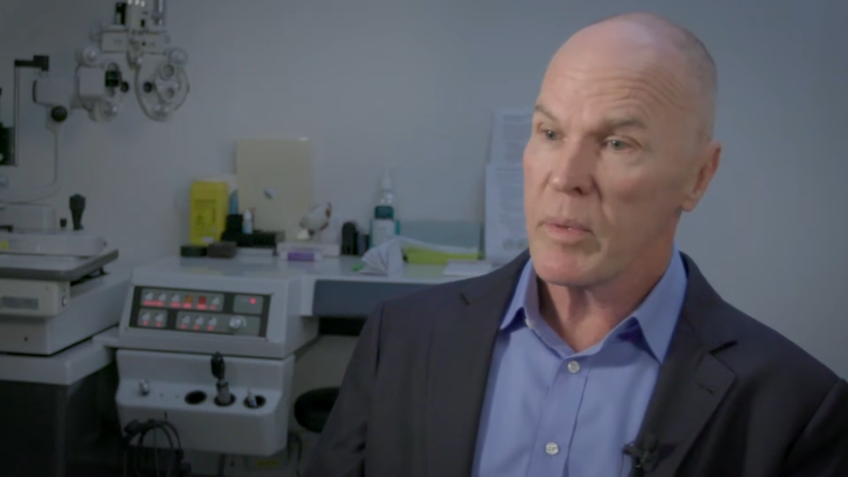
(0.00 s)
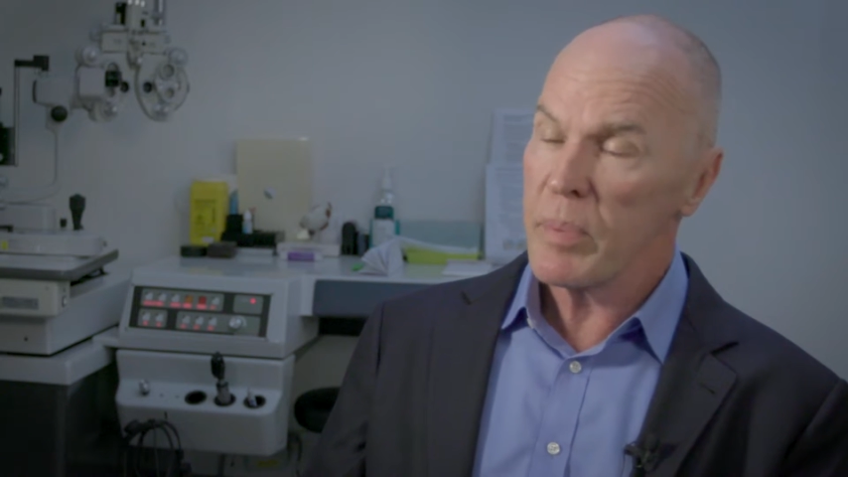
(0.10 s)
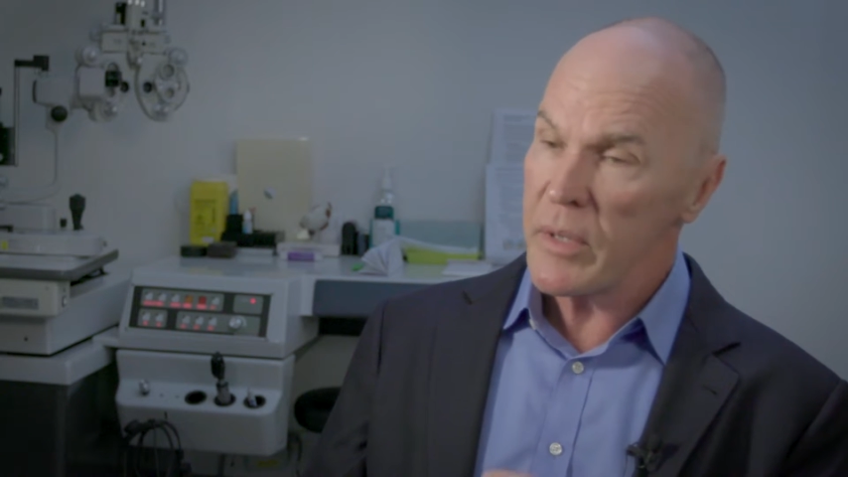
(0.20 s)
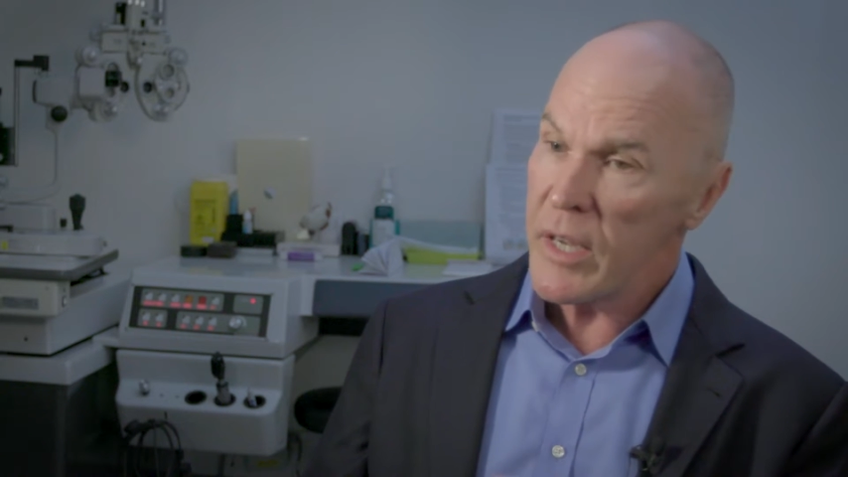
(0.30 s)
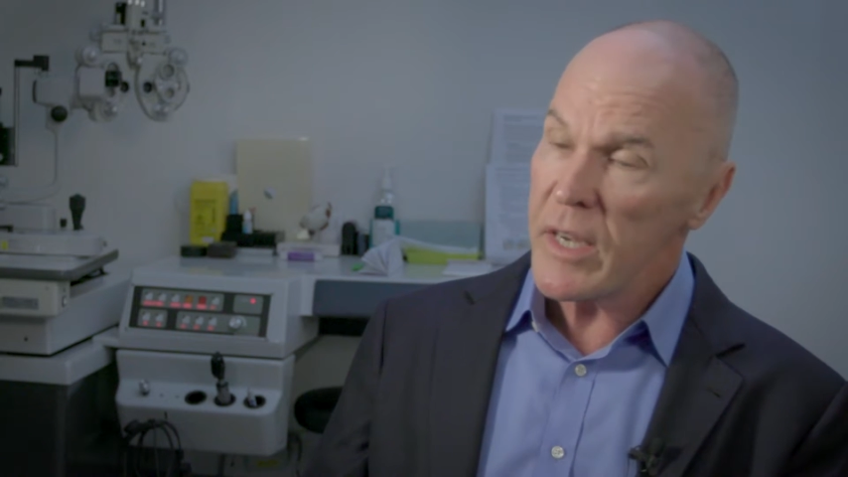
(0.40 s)
but
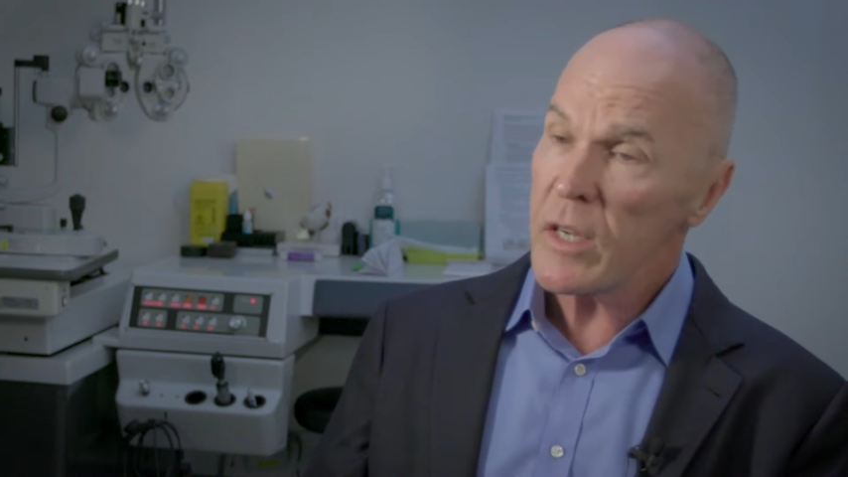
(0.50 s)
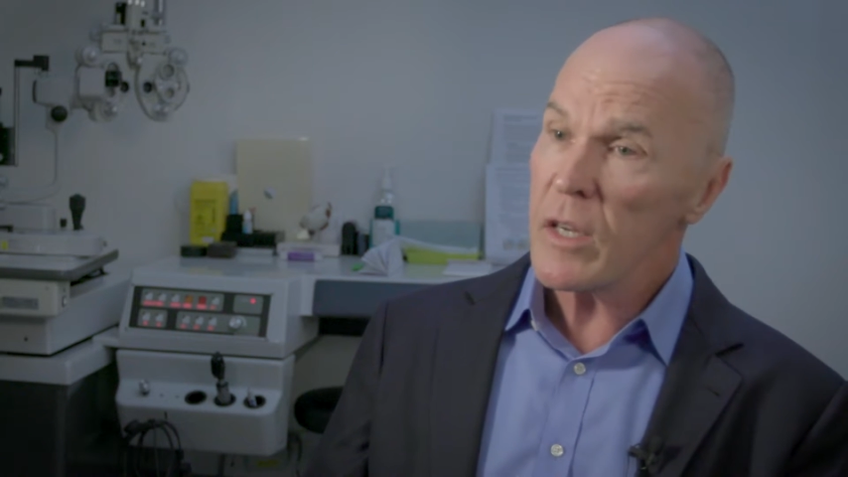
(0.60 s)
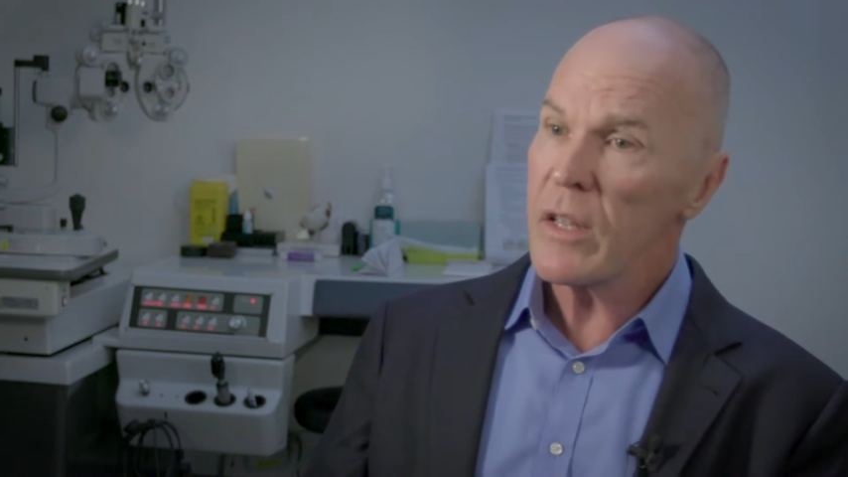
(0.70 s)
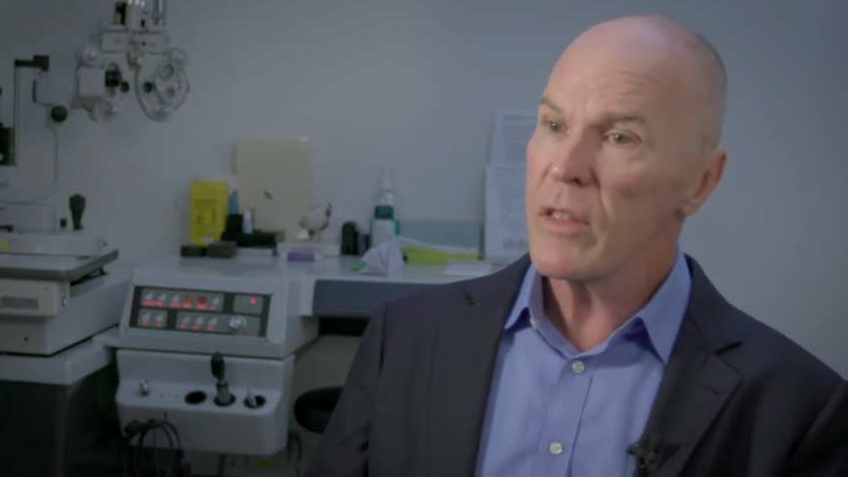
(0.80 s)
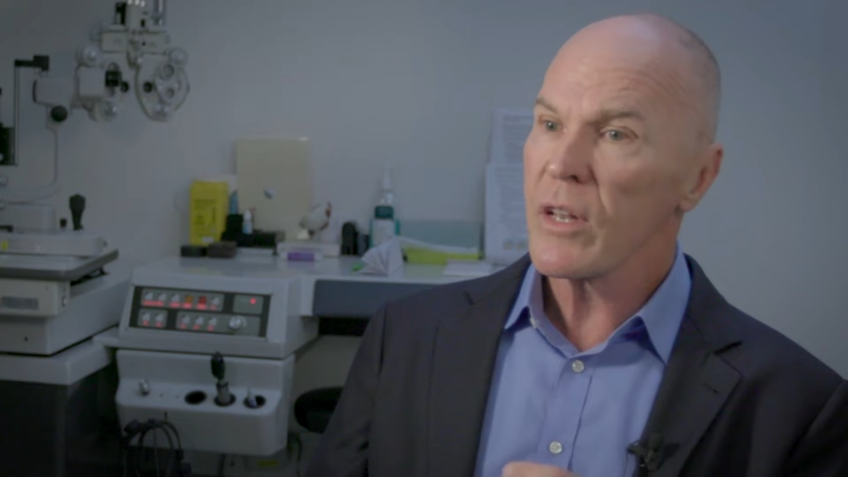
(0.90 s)

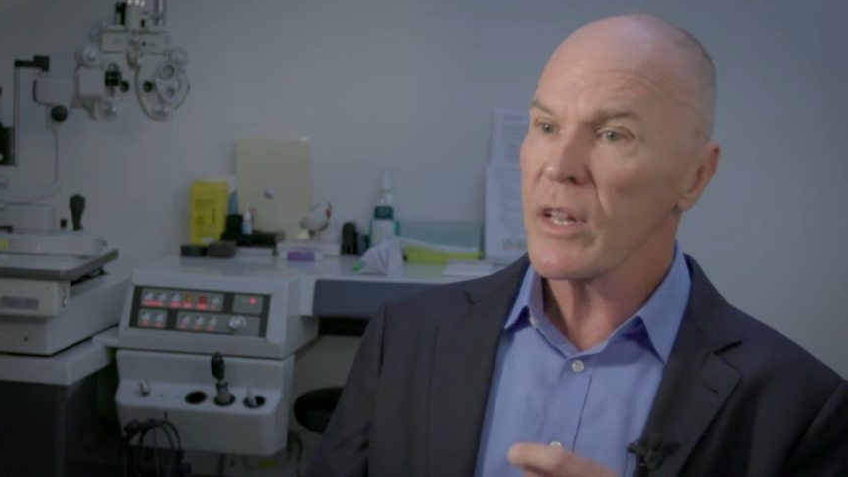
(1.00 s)
particularly the